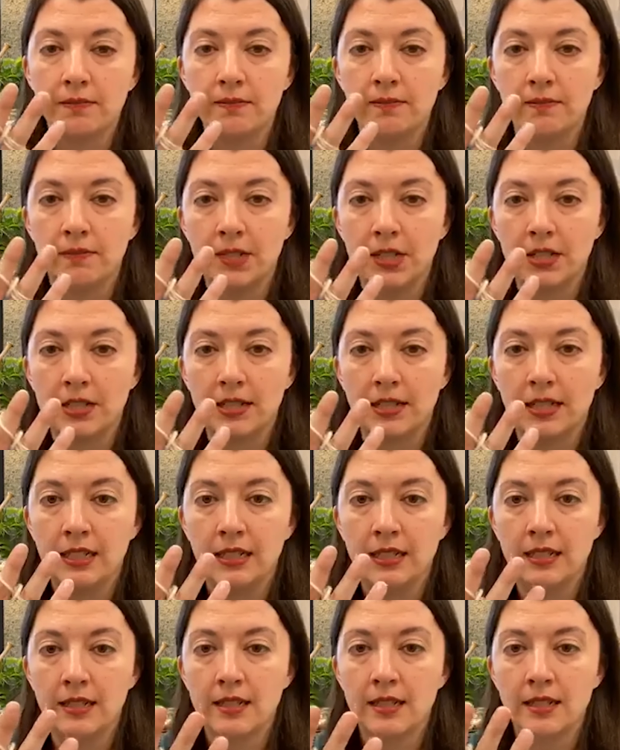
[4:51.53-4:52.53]
just like
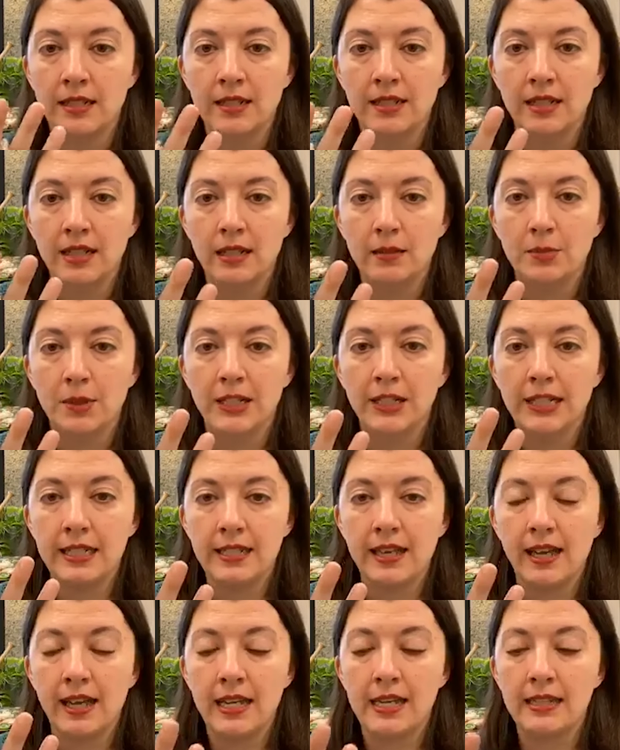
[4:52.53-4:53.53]
this, pull it
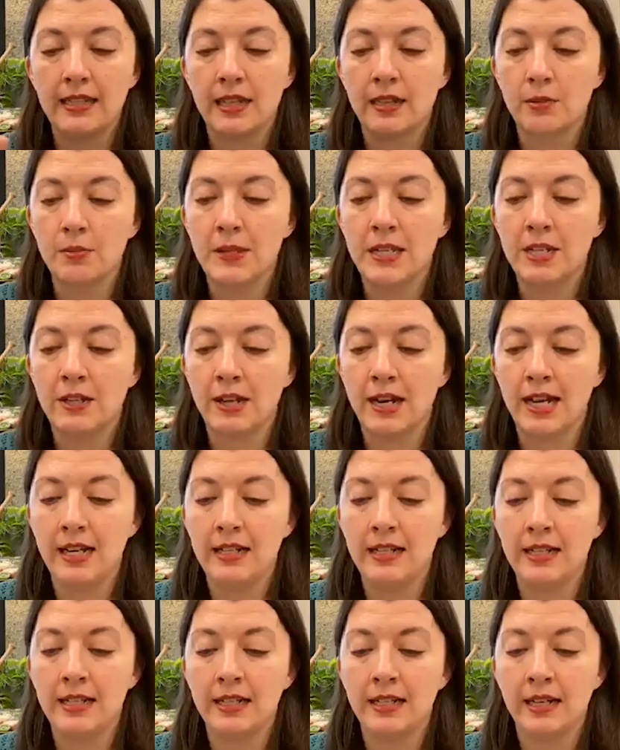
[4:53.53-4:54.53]
tight. That'll be your
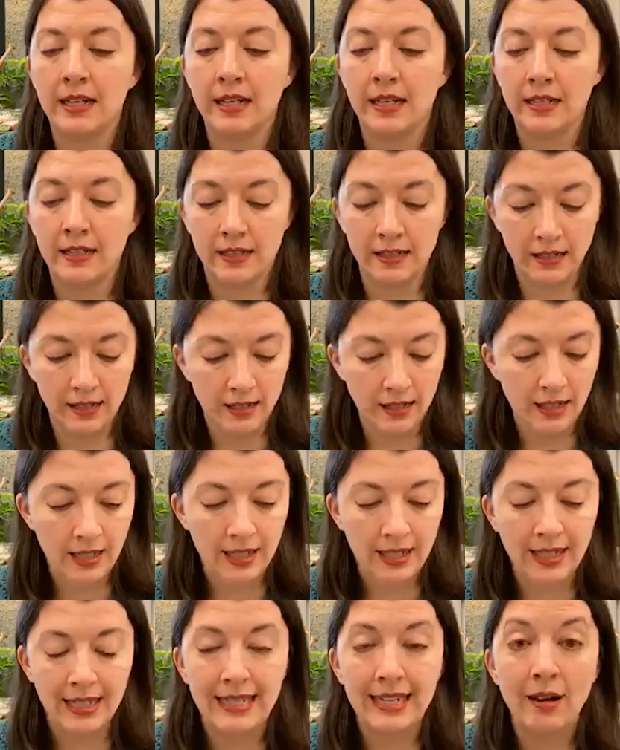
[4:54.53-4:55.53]
ending knot.
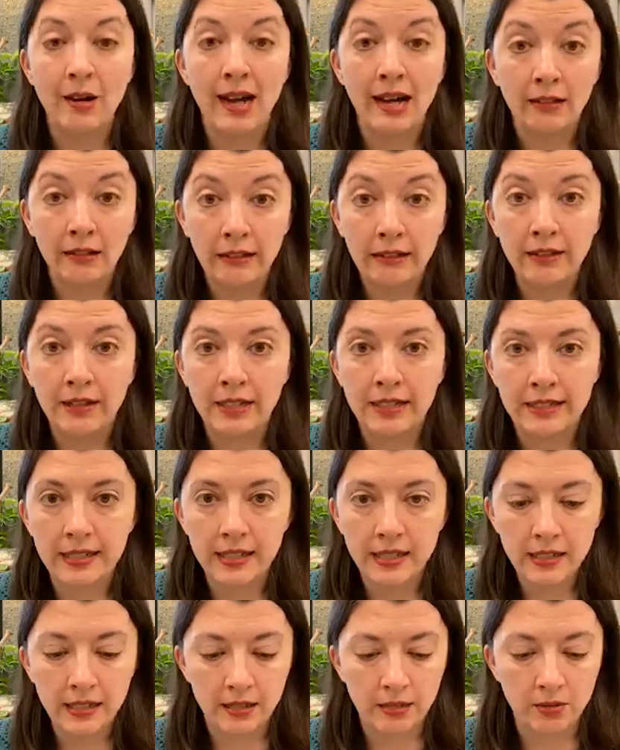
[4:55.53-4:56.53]
Now how do you
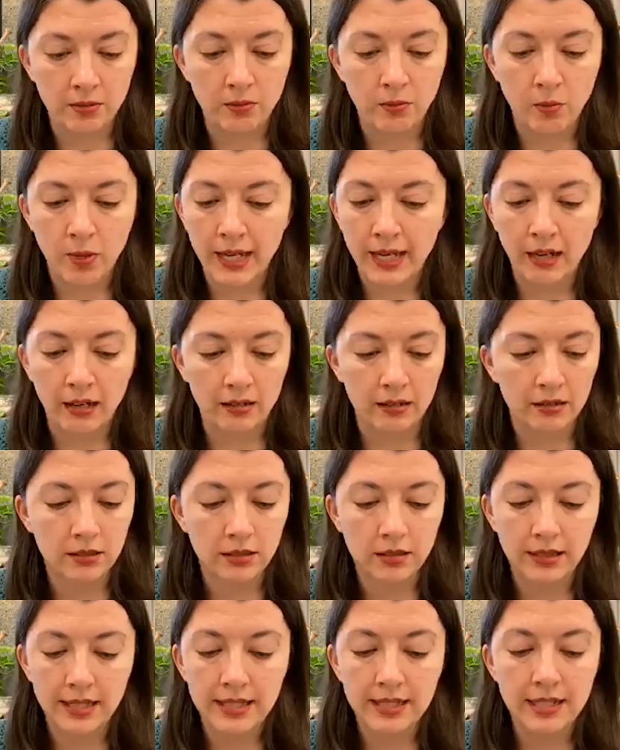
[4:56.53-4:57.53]
continue? Well,
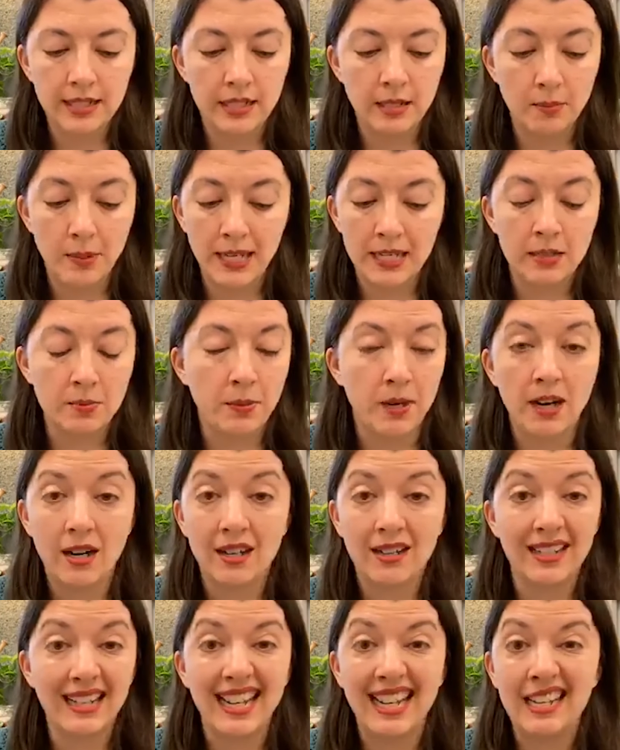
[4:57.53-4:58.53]
this is the best part.
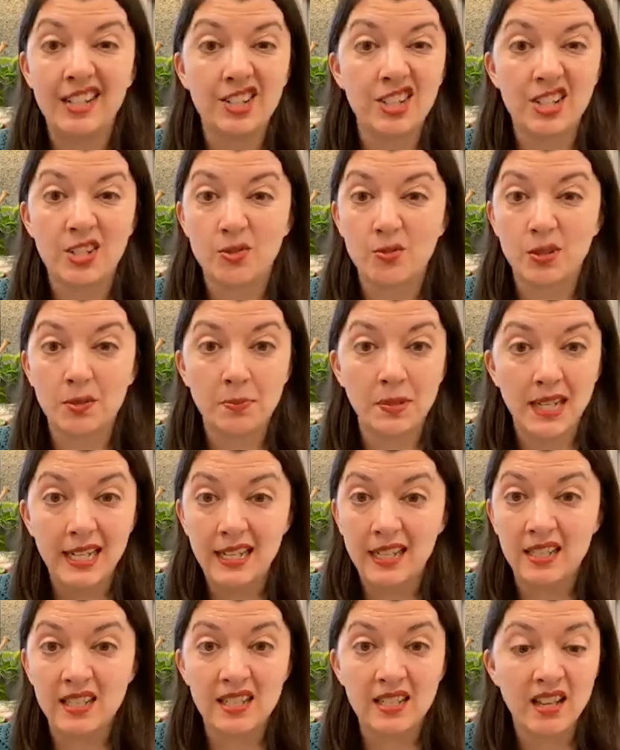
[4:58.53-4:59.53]
It just
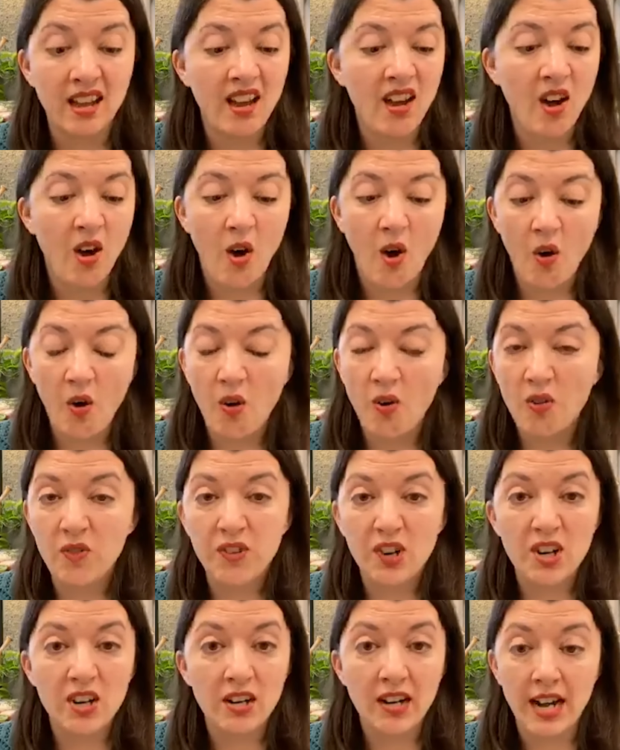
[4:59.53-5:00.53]
repeats
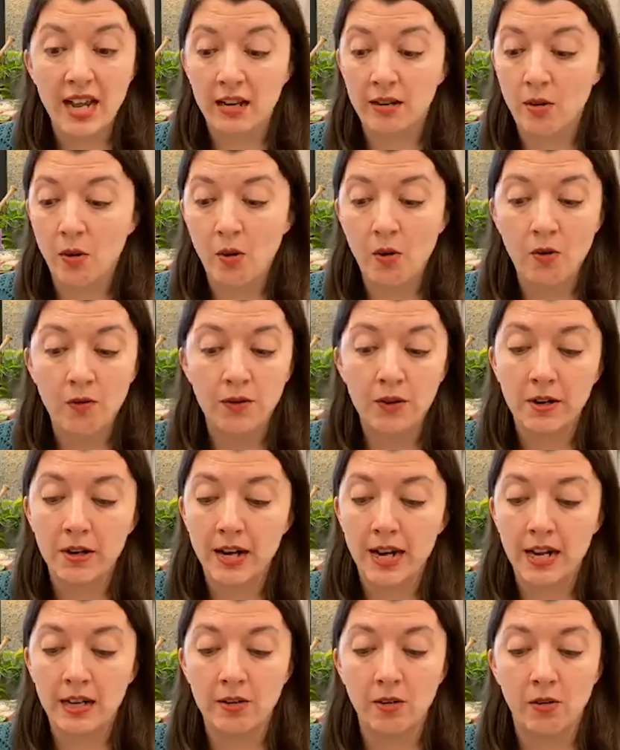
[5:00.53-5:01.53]
over and over
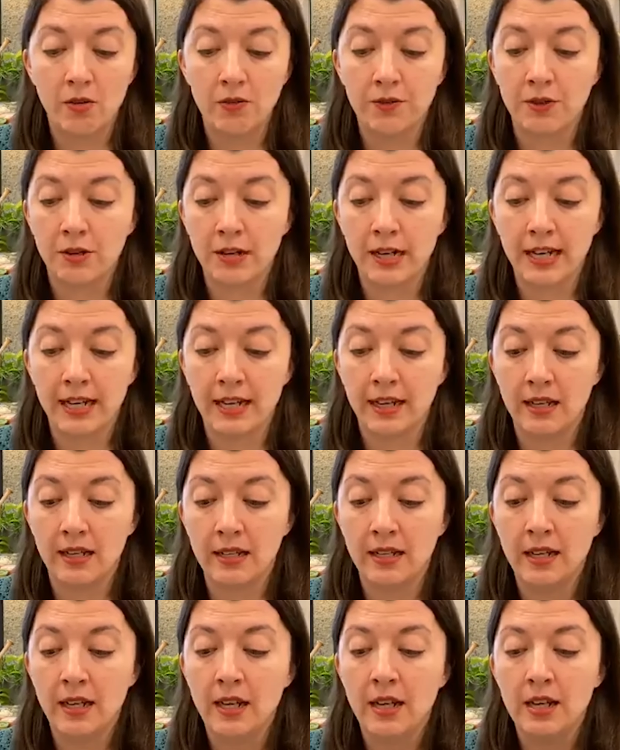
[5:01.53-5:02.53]
and over again.
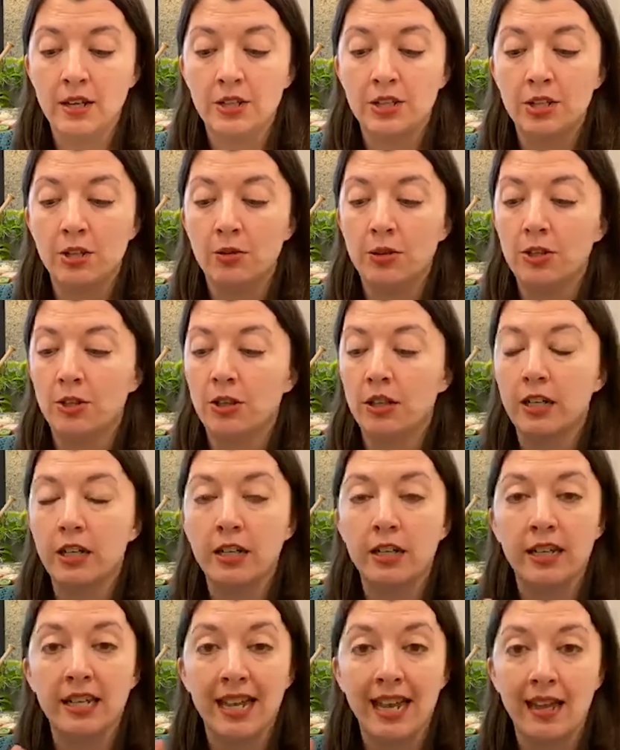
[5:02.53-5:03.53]
So you're gonna,
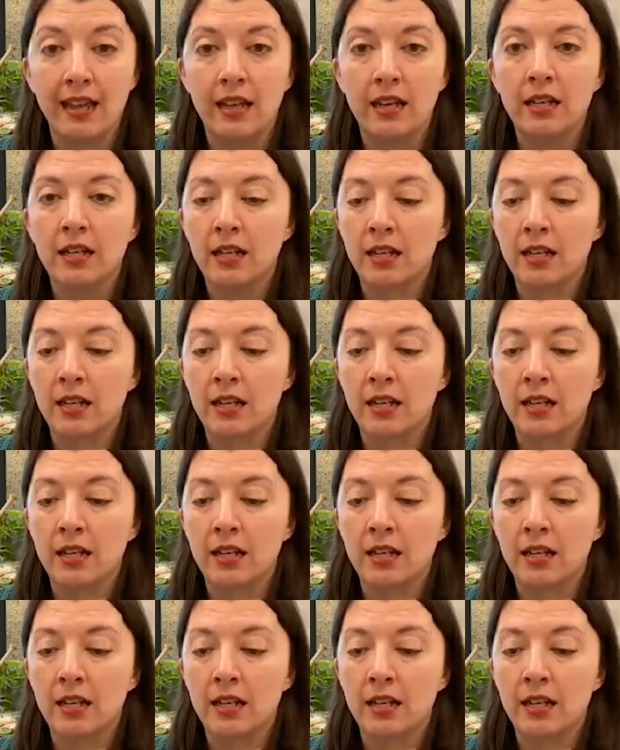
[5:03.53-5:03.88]
again,